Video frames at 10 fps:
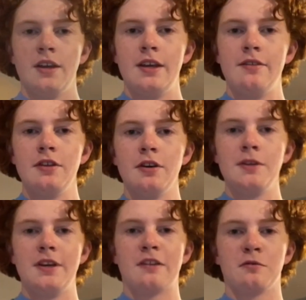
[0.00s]
Even though
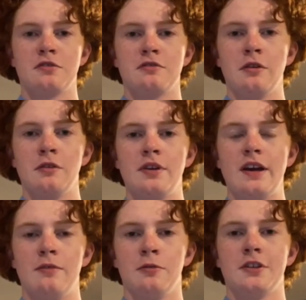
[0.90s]
the egg was thrown
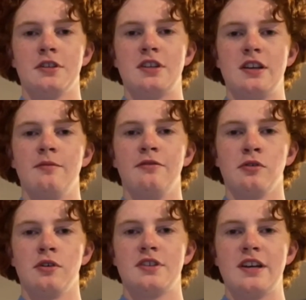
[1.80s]
with the same
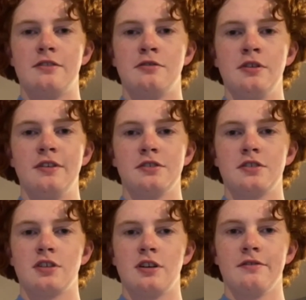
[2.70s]
force at two different
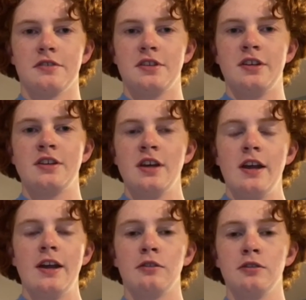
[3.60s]
surfaces,
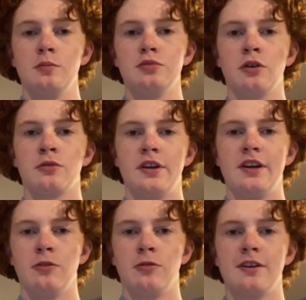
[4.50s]
it only broke when it
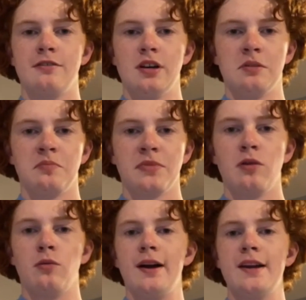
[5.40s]
hit one of them.
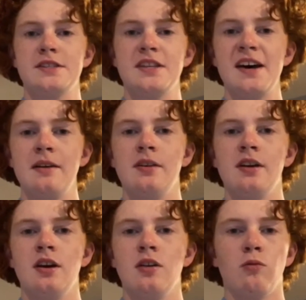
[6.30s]
Why is that?
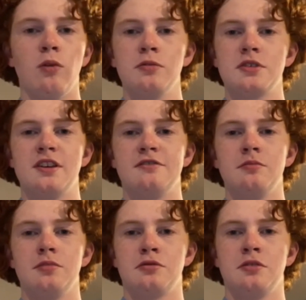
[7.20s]
What was different
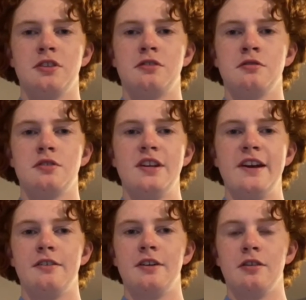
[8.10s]
between the two
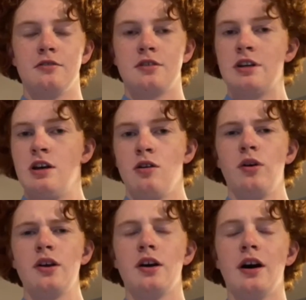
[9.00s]
scenarios?
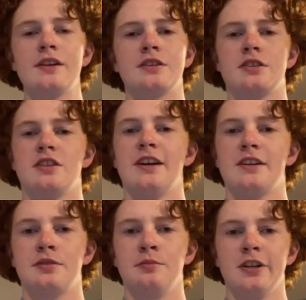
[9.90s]
What causes an egg
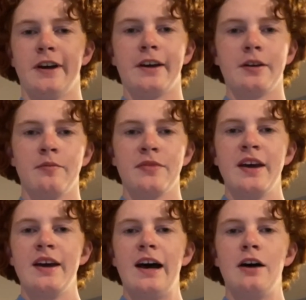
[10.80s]
to break?
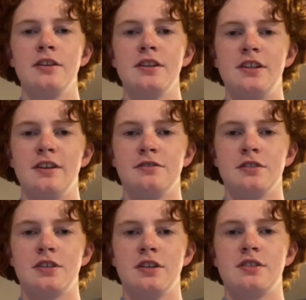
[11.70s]
How did the
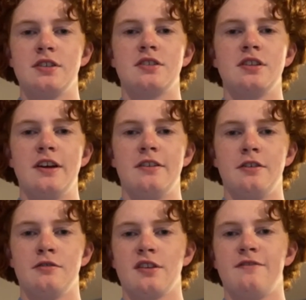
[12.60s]
differences in
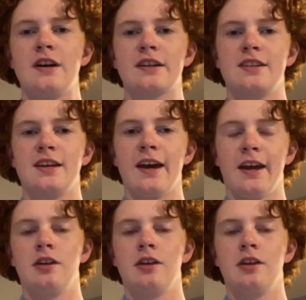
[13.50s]
scenarios affect the egg?